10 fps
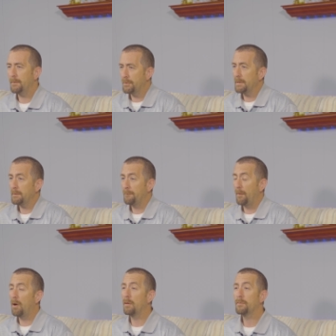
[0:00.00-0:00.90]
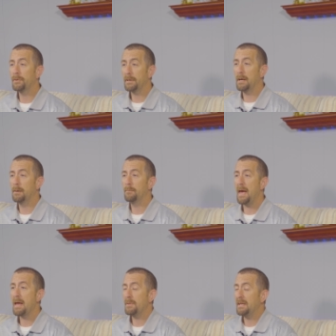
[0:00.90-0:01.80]
during the fall, during
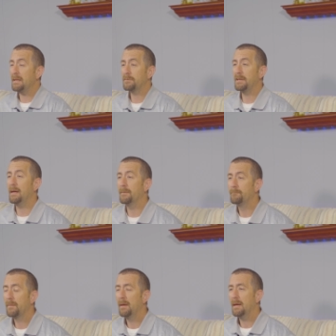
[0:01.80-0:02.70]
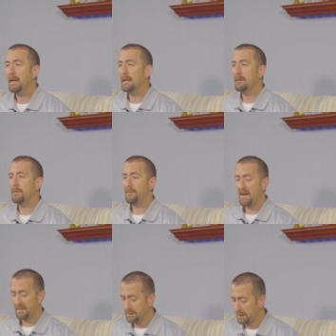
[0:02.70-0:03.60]
Adam and Eve's day. And the
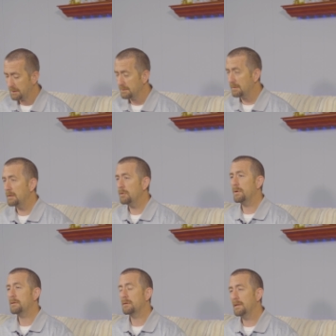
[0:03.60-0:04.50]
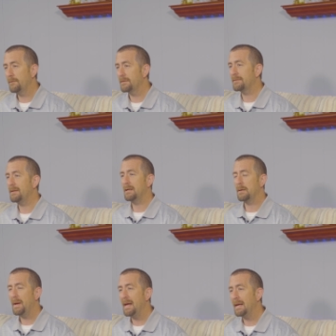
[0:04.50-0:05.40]
fact that they're continuing to live in sin
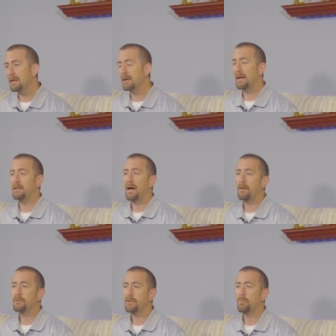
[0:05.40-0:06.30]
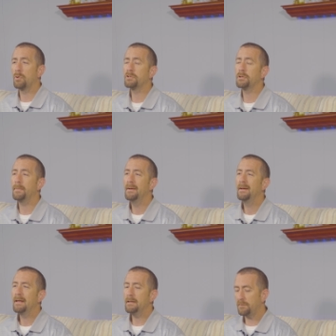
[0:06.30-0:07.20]
and pagan and idolatry worship.
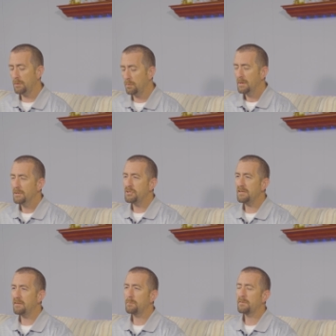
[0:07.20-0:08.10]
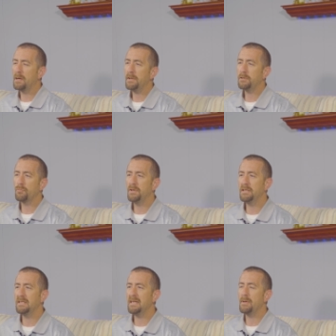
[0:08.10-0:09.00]
And so Jesus was coming to
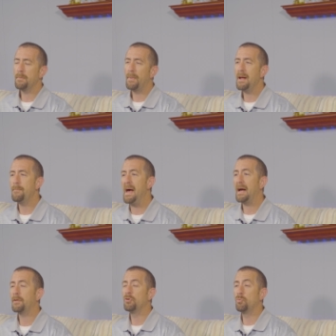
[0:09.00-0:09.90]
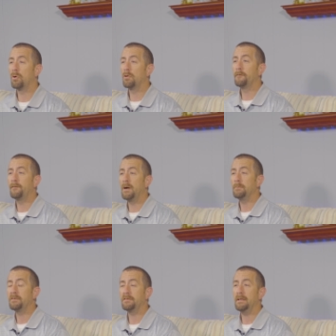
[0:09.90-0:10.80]
redeem and buy back the world
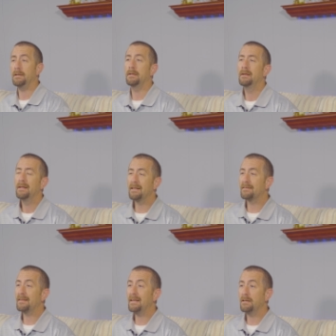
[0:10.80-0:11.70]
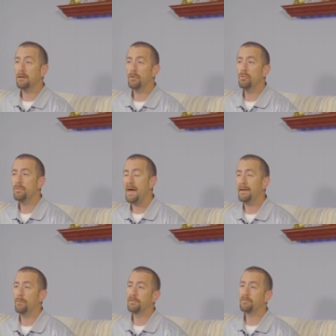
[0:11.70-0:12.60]
from sin, and Satan knew
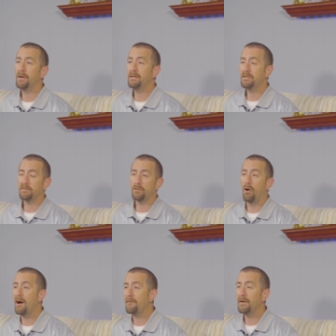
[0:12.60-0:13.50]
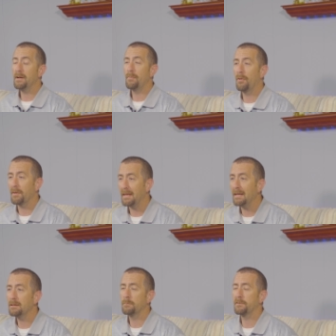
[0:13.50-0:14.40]
that and was trying to just offer him all the
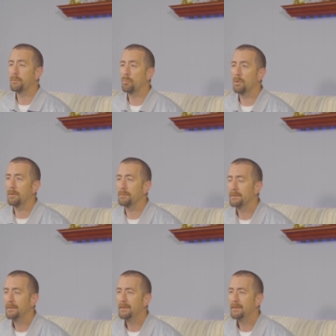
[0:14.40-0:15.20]
kingdoms of the world.